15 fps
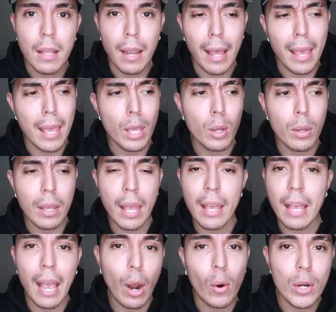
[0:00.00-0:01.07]
like hey hey
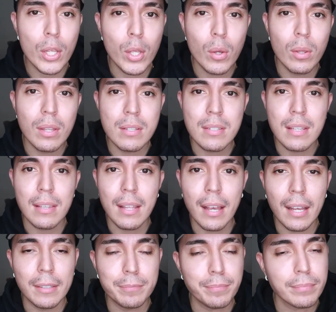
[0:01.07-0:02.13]
how are you this and
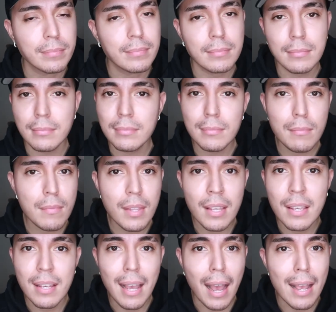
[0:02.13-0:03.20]
that,
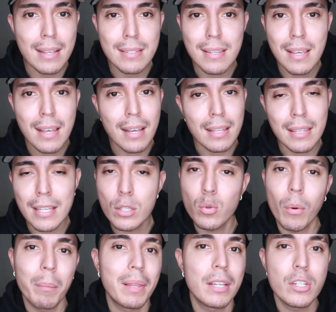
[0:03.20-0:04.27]
guys these
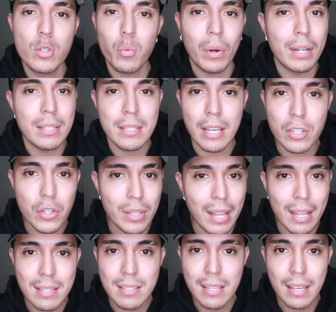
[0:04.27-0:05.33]
women they just want attention
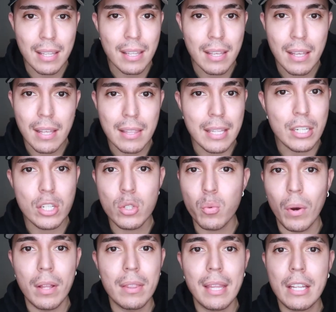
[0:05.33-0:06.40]
that's it they just
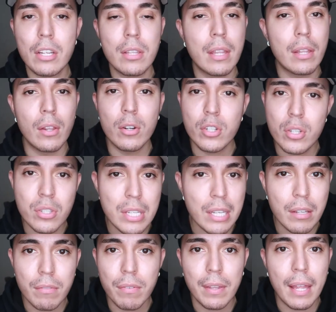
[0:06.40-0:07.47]
want they, they're just
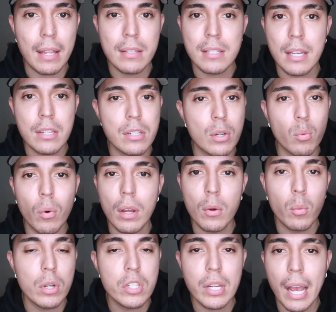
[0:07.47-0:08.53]
seeking for that attention what
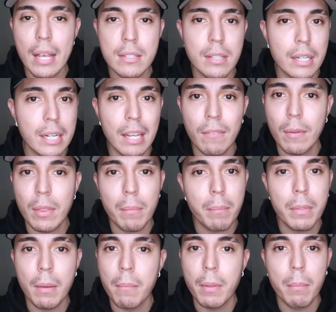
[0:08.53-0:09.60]
which guy's going to give them
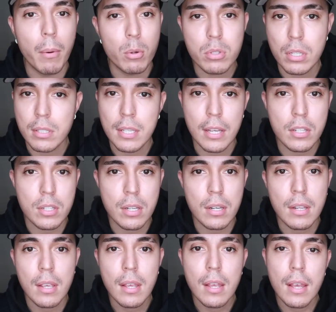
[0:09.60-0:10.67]
the, them the, most attention
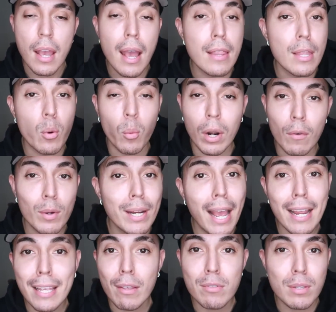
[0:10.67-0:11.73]
and then whatever
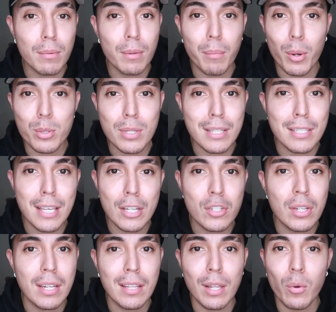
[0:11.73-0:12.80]
guy gives them the most
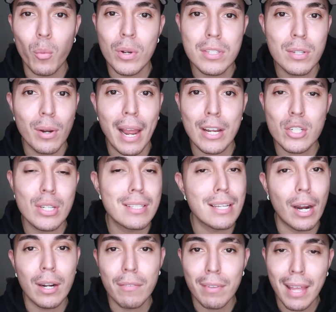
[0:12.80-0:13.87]
attention and then once they're actually
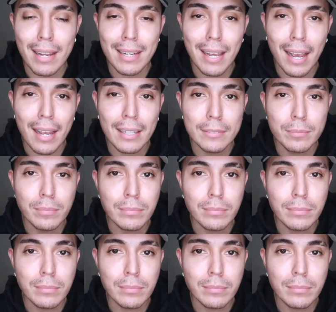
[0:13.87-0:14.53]
tired of that guy